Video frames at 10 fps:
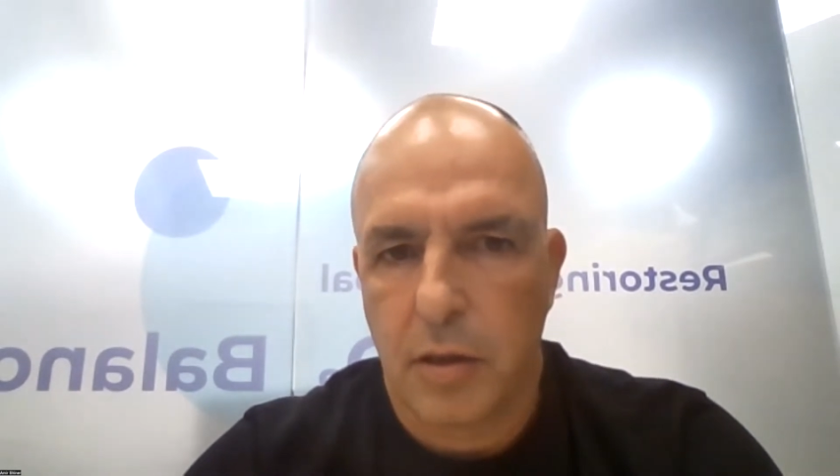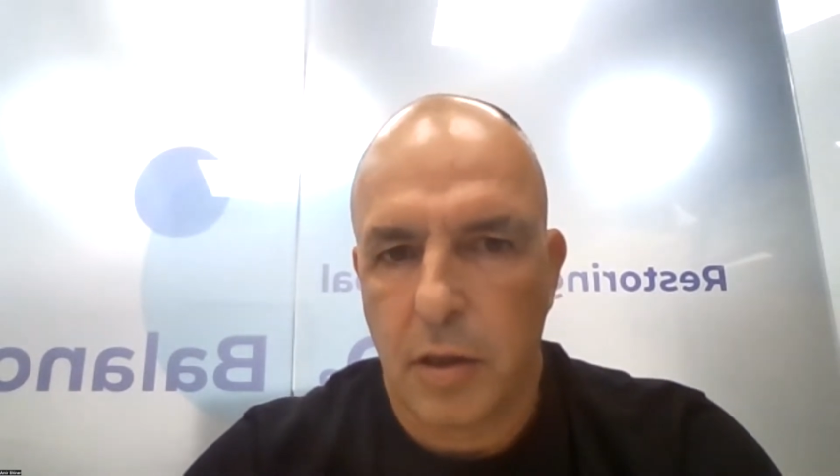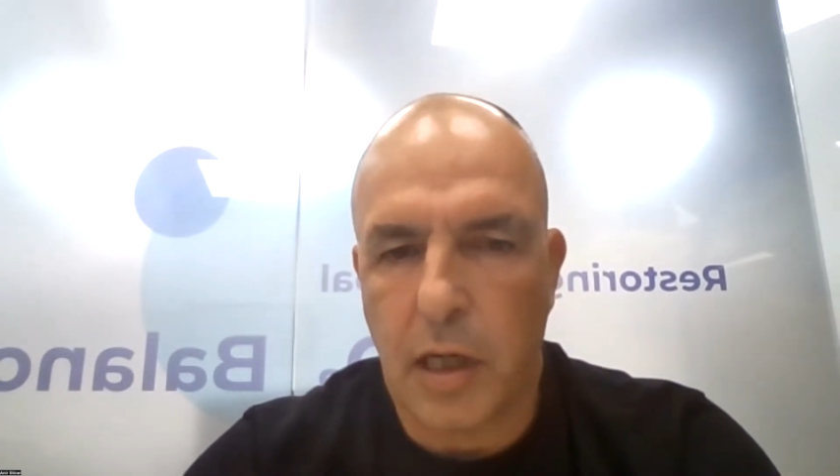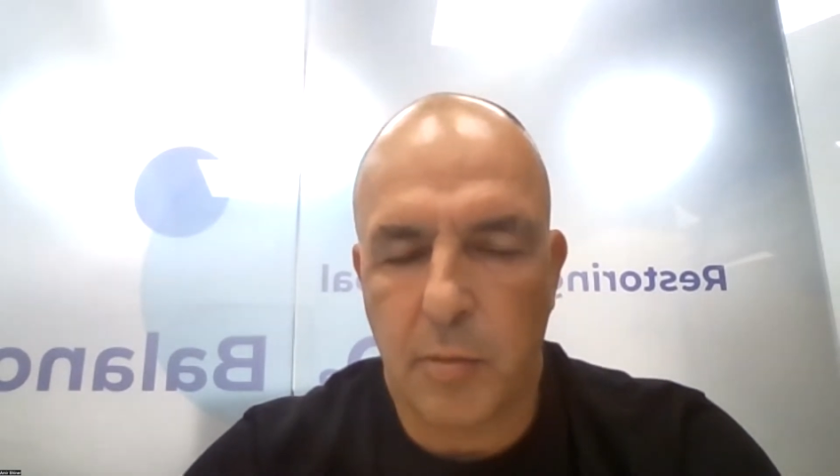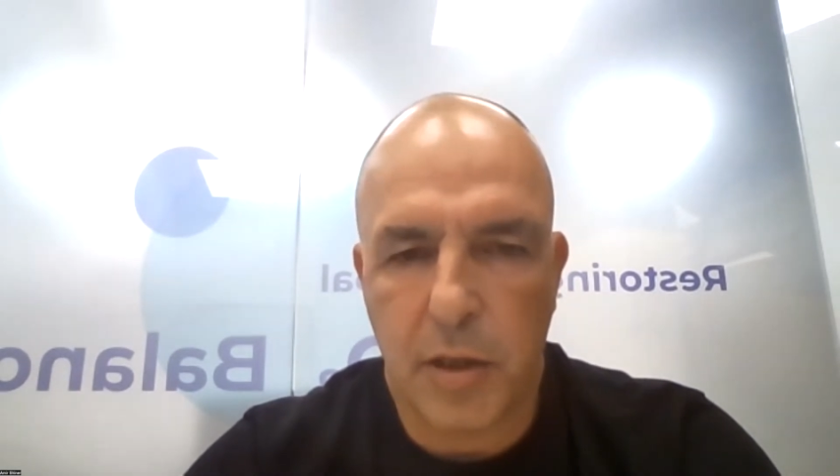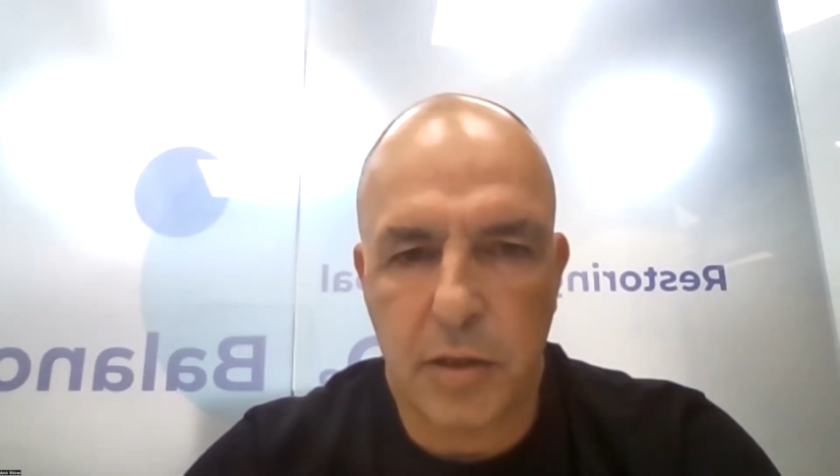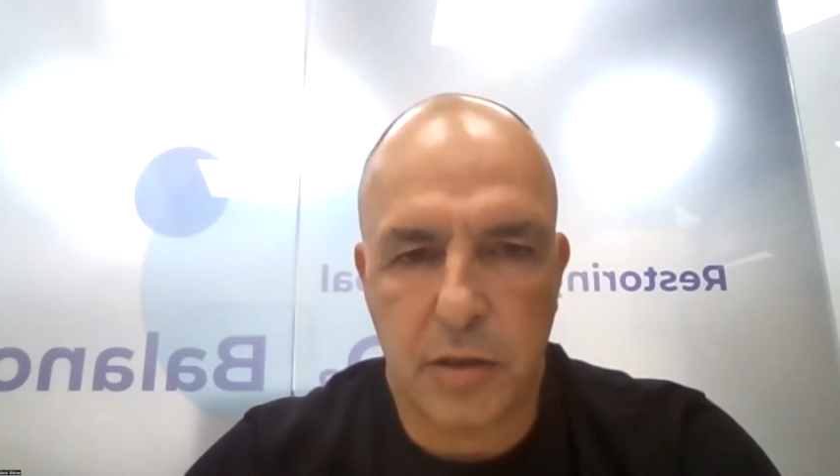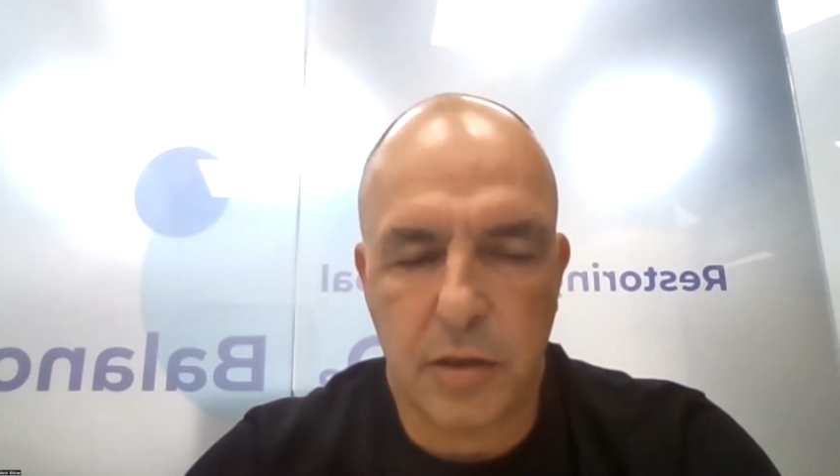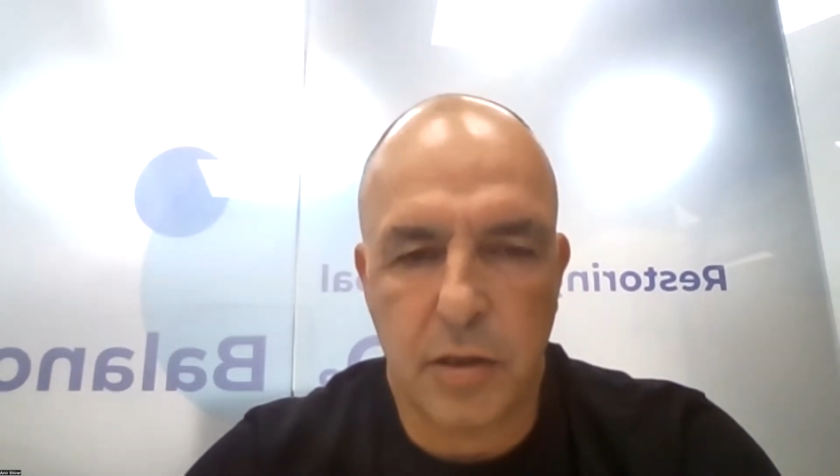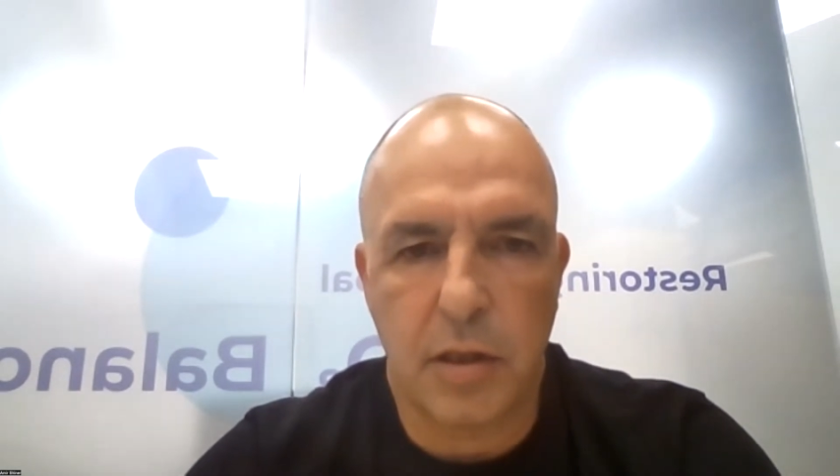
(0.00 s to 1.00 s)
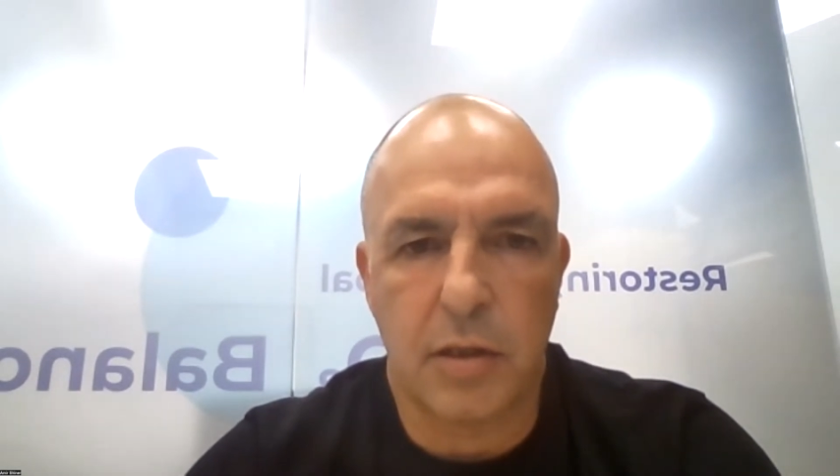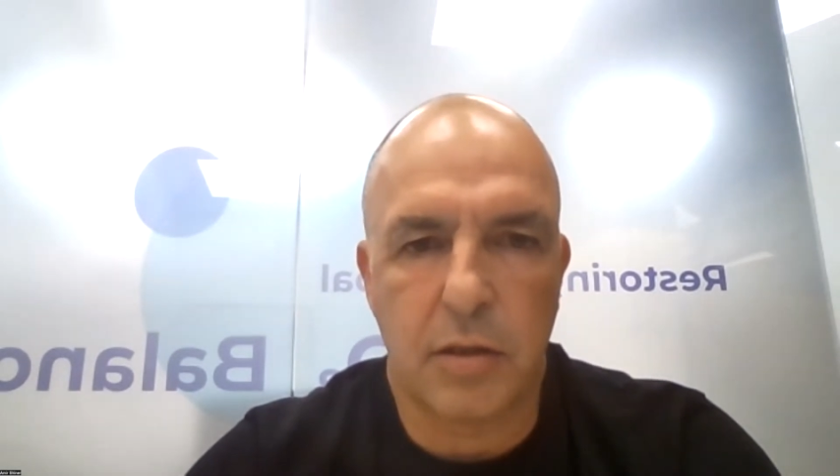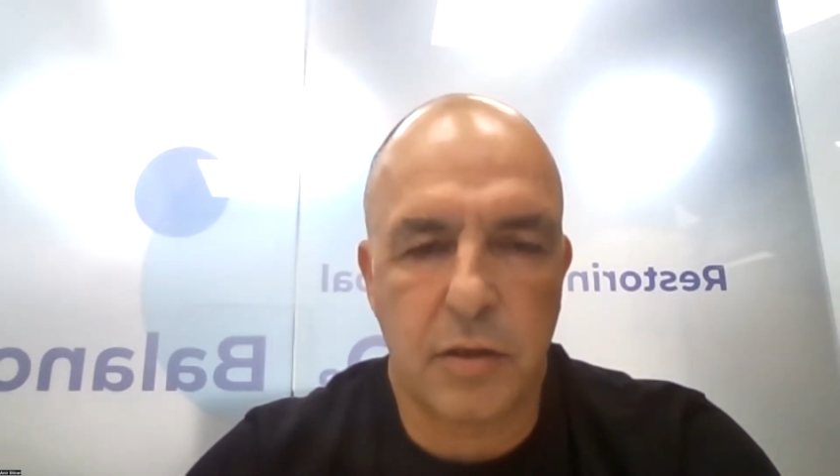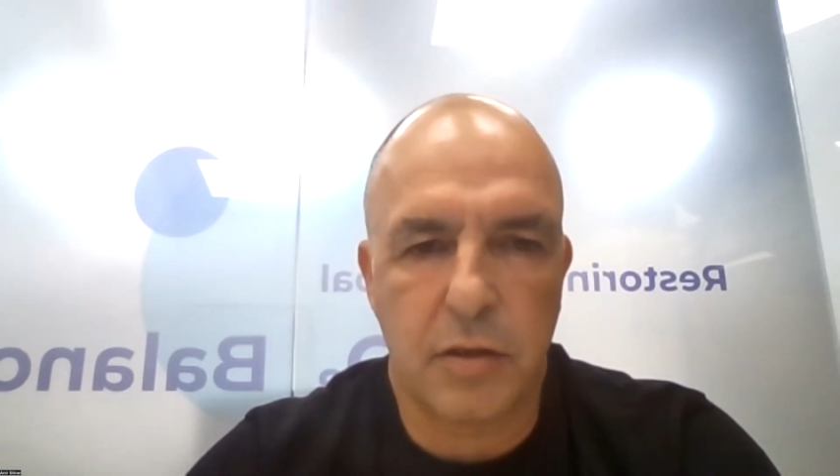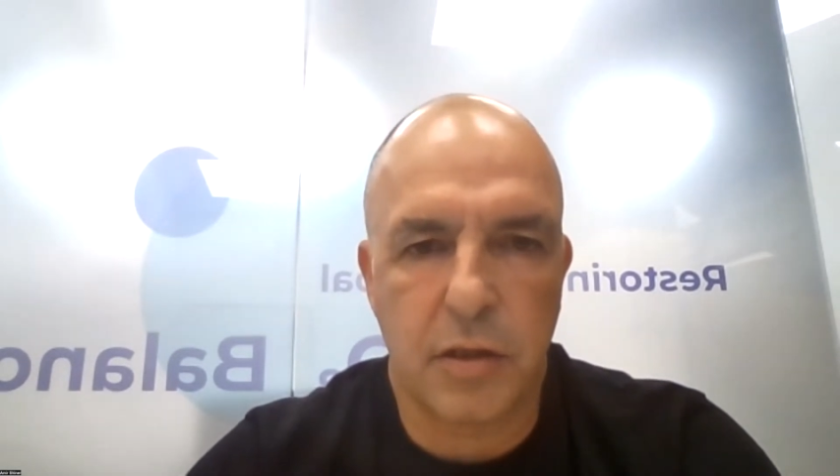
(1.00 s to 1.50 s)
elements in the
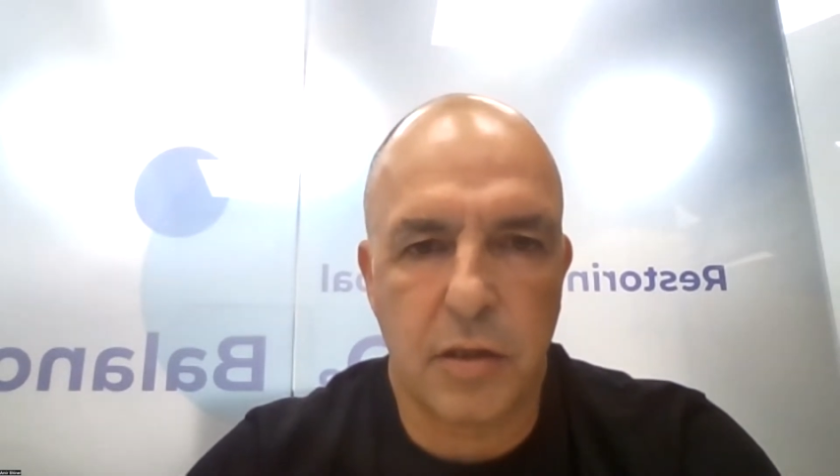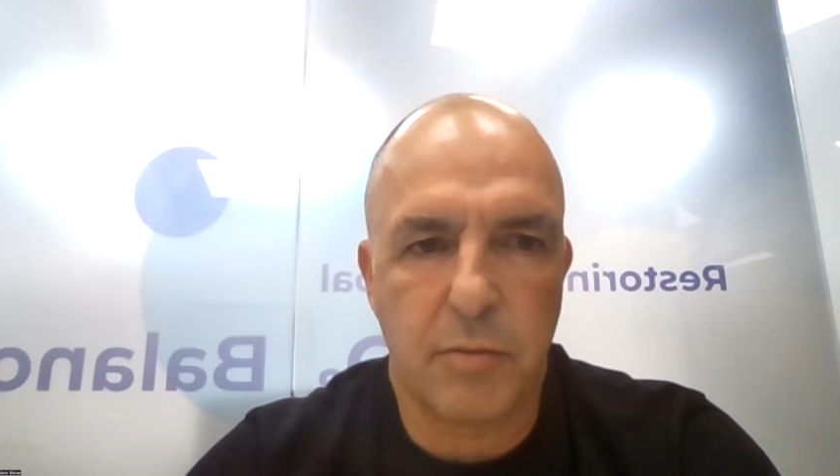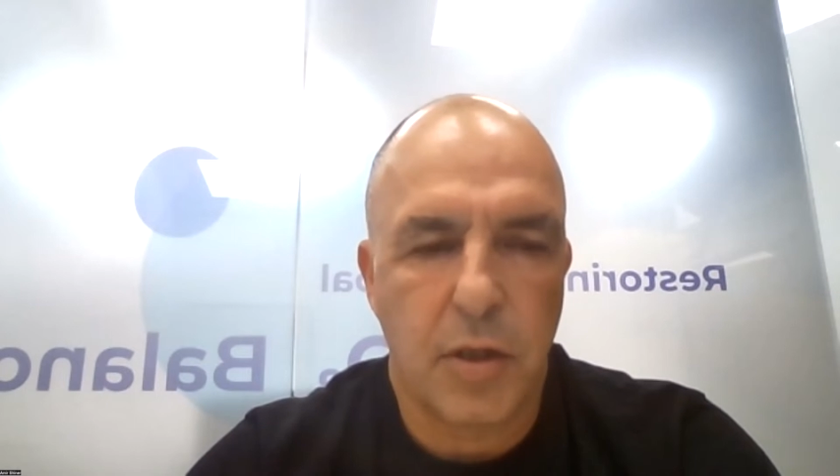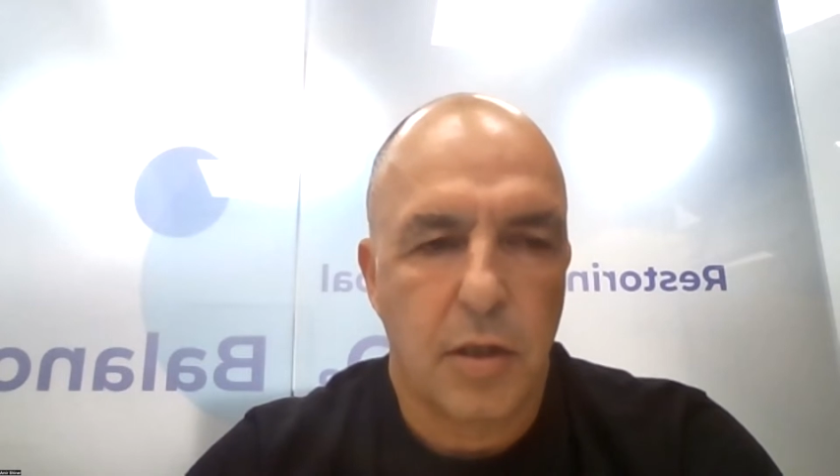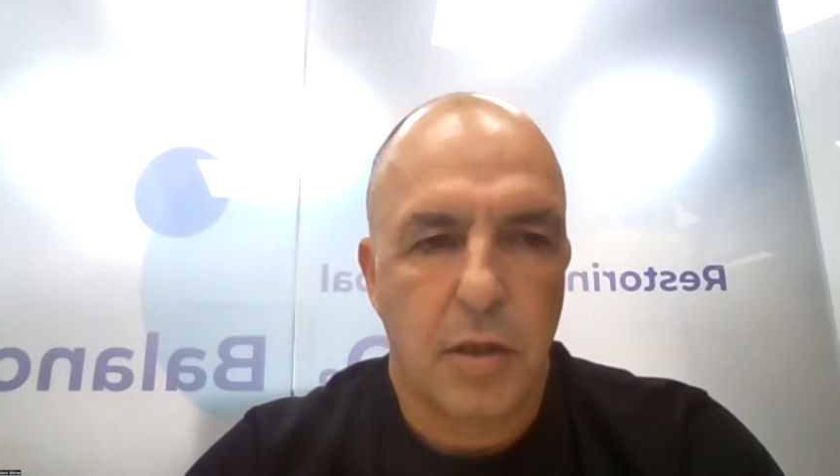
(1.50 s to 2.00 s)
system.